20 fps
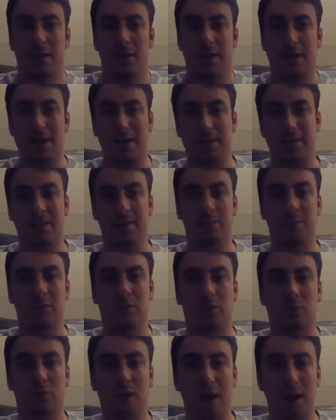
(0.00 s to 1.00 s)
And
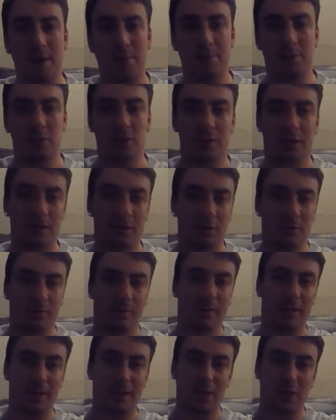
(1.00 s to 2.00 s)
subscribe, turn on
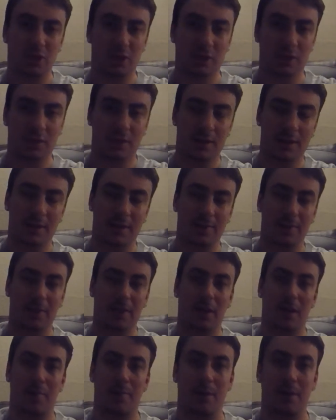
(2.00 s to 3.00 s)
notifications, and leave a
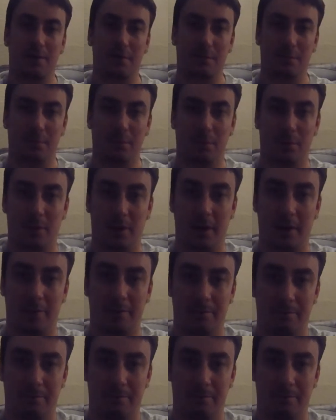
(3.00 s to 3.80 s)
comment. Bye bye.